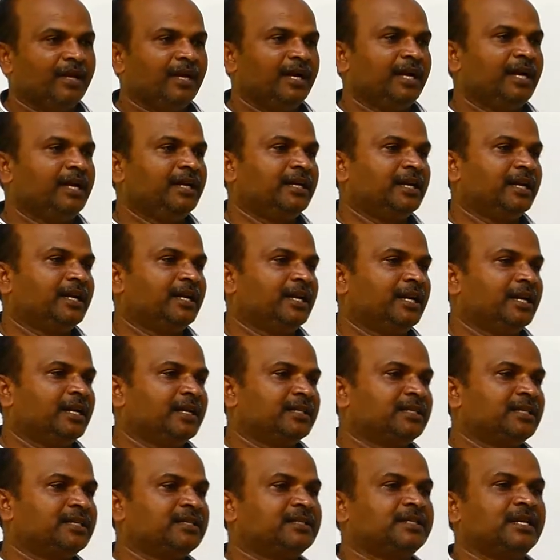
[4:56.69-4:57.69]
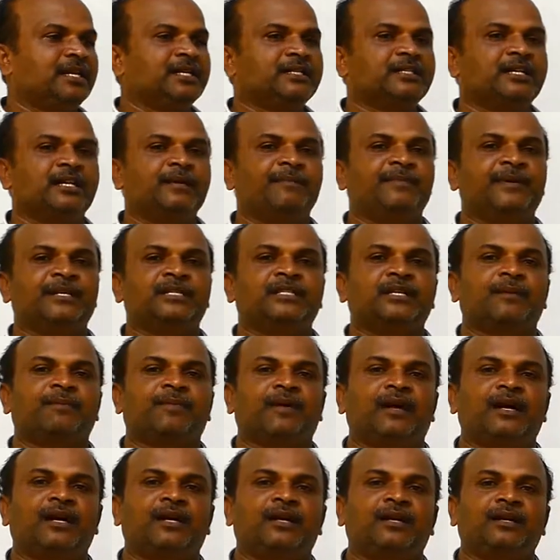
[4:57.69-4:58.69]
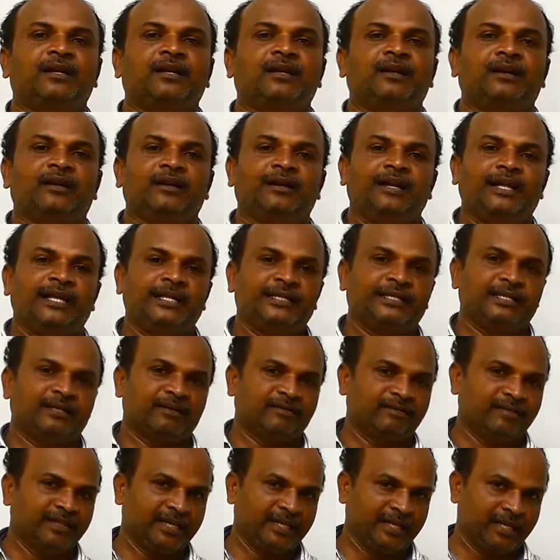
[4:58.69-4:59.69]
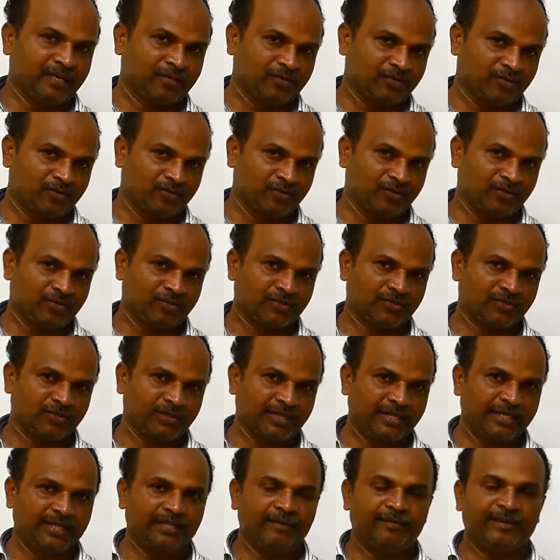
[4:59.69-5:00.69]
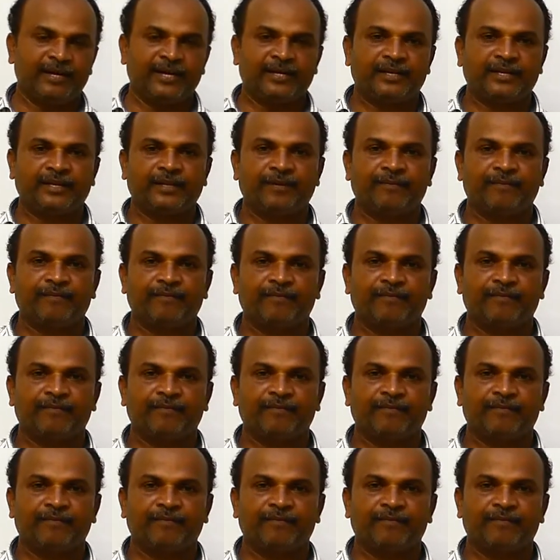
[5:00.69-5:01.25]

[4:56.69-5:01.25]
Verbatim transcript: Internal resistance depends upon nature of the electrodes in the battery,